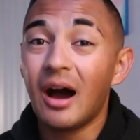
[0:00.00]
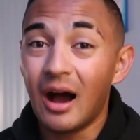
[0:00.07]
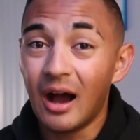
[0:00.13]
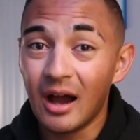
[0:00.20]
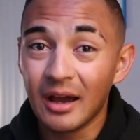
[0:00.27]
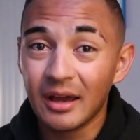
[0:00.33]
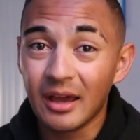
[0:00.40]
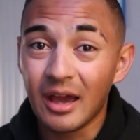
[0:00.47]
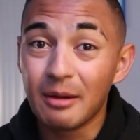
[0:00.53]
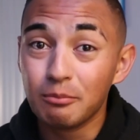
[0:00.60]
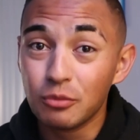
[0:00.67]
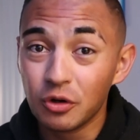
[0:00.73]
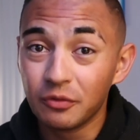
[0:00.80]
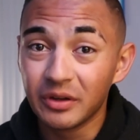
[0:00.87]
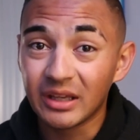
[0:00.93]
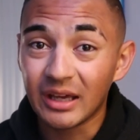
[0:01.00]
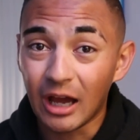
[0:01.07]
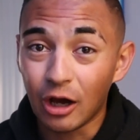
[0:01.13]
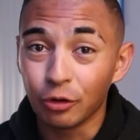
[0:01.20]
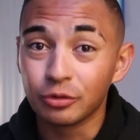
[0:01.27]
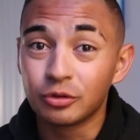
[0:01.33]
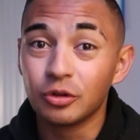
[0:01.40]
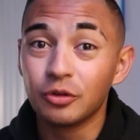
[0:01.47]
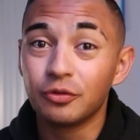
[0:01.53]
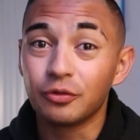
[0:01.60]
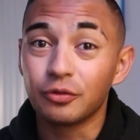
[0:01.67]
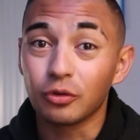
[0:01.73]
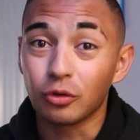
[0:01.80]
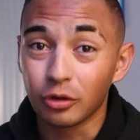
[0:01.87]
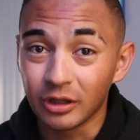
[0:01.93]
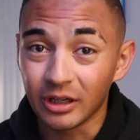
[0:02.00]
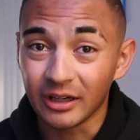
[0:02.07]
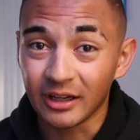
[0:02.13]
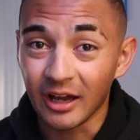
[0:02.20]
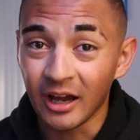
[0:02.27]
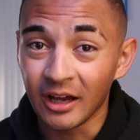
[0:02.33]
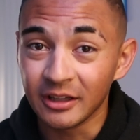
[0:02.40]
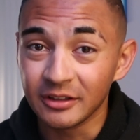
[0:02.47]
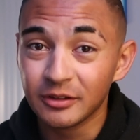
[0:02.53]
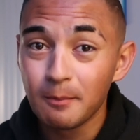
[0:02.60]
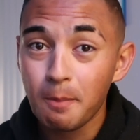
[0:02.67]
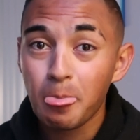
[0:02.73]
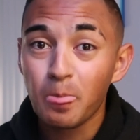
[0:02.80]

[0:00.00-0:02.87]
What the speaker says: I am moving out to Florida, guys.